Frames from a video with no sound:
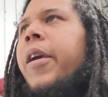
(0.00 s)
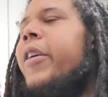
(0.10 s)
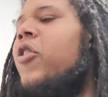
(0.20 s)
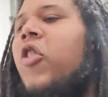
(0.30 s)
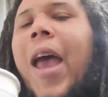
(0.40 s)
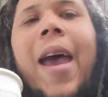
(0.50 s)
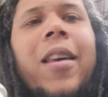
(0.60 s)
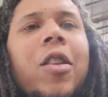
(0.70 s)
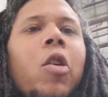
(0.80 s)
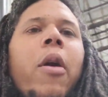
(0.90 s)
Is
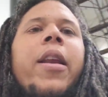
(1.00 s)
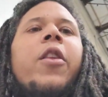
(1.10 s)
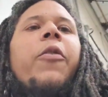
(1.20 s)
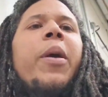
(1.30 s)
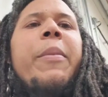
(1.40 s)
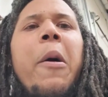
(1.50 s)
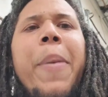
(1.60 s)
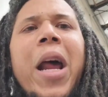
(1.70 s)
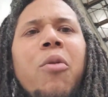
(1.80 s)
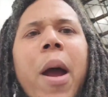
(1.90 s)
Jaz the greatest female
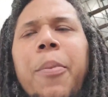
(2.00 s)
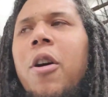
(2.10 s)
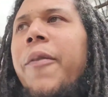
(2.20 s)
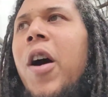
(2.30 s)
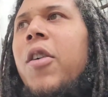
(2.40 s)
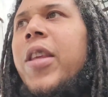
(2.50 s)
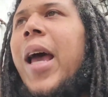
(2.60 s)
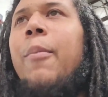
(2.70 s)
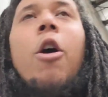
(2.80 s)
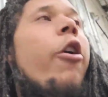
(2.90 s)
battle rapper of all
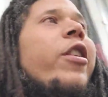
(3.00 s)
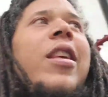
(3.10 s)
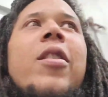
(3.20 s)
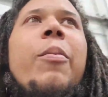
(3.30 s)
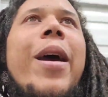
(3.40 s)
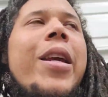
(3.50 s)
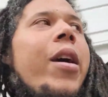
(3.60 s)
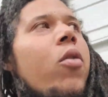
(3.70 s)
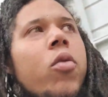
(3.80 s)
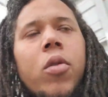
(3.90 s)
time, or is it somebody
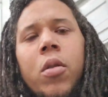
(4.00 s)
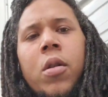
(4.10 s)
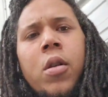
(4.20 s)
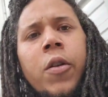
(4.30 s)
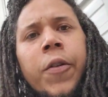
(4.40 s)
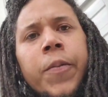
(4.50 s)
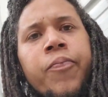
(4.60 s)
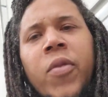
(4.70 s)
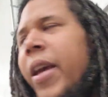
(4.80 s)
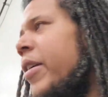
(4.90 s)
else?
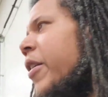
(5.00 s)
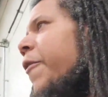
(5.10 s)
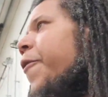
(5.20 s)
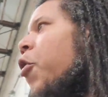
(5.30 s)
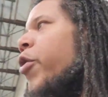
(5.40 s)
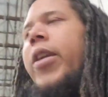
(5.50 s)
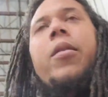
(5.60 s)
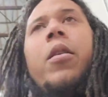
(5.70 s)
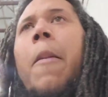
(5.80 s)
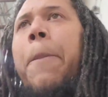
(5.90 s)
Is it
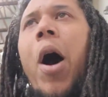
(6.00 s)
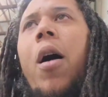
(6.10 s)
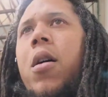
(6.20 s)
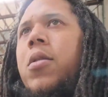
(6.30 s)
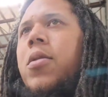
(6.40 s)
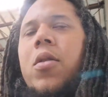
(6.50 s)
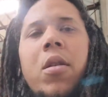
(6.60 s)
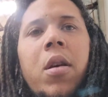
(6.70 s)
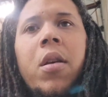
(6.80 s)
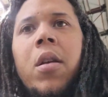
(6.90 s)
forty Barrs?
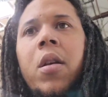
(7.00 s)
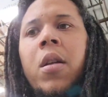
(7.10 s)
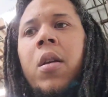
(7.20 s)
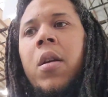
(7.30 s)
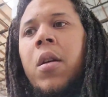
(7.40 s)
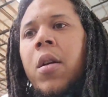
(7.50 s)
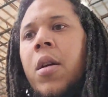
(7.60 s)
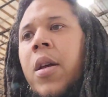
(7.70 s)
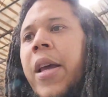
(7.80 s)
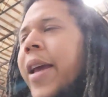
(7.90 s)

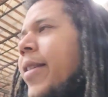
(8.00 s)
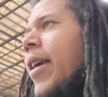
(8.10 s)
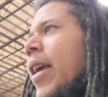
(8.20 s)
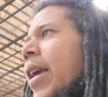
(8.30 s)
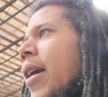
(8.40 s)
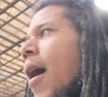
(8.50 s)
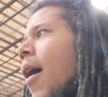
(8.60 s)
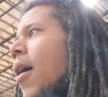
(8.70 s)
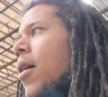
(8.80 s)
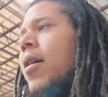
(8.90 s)
Is it E
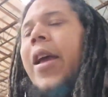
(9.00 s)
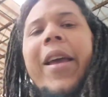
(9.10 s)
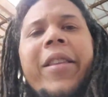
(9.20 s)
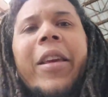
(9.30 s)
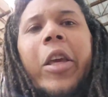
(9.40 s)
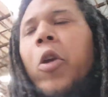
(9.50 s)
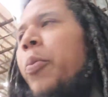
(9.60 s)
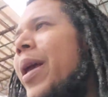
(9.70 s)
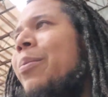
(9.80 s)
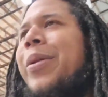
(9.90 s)
Hard? Is it
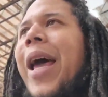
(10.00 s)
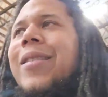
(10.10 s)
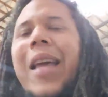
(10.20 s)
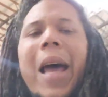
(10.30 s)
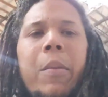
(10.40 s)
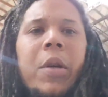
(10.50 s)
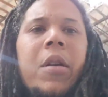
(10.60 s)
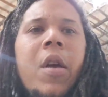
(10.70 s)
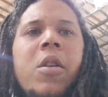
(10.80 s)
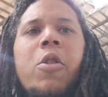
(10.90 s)
QB Black Diamond?
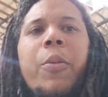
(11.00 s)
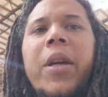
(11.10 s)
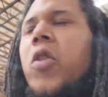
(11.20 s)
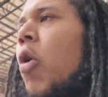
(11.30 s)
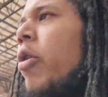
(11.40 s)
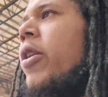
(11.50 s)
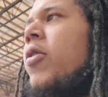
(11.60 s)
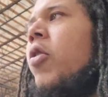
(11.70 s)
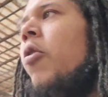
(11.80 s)
You know what I mean? So on and